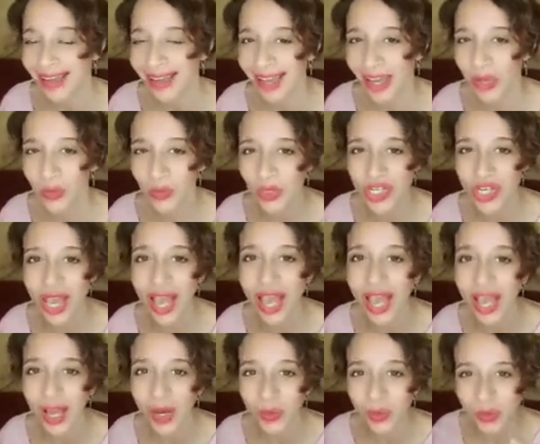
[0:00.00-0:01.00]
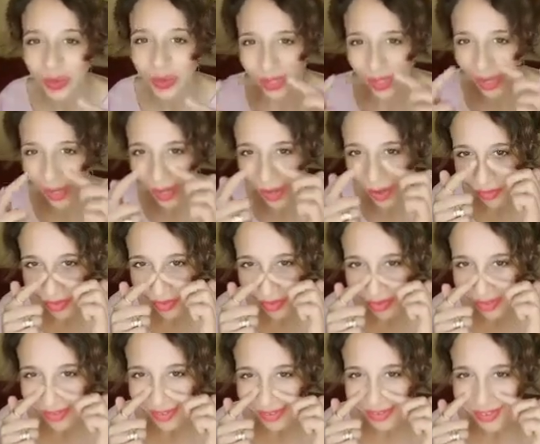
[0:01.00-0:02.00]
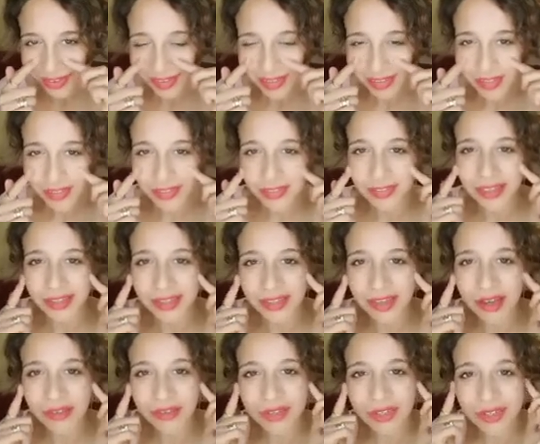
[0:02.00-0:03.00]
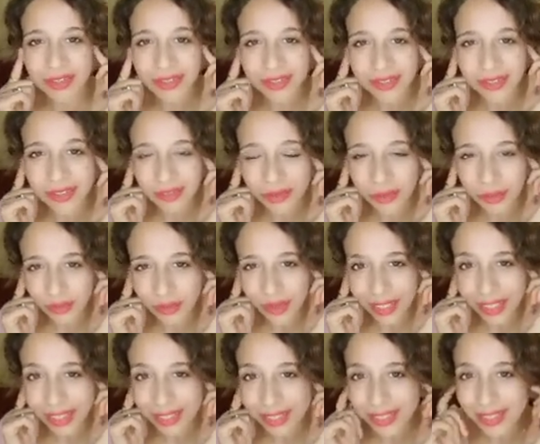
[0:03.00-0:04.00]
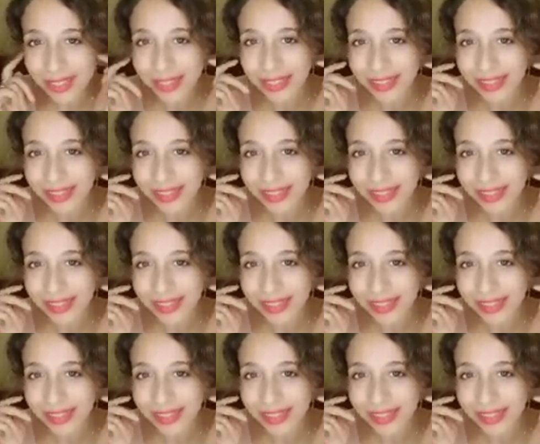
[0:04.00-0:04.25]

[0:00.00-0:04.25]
And wishah was a cover that covered the face,